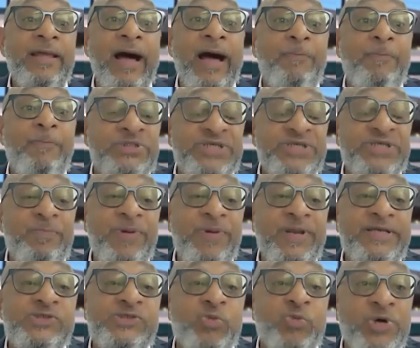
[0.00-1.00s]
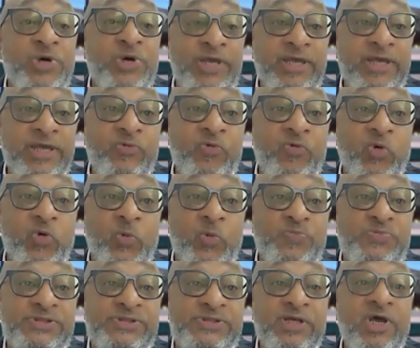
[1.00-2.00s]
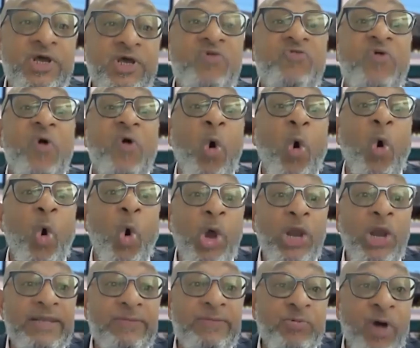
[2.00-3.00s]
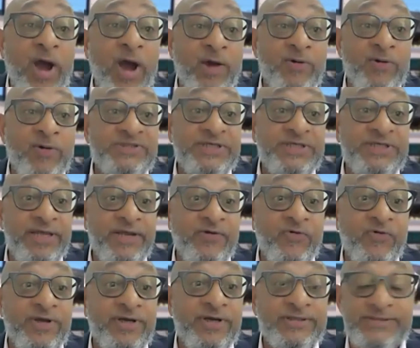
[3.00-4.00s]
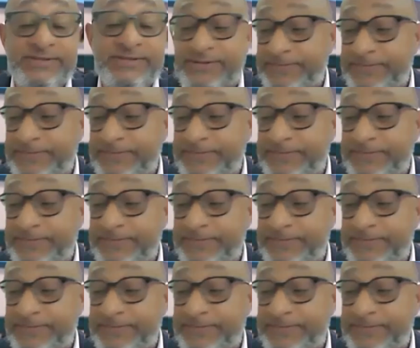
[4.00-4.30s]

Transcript: put in place working groups for all the priority areas.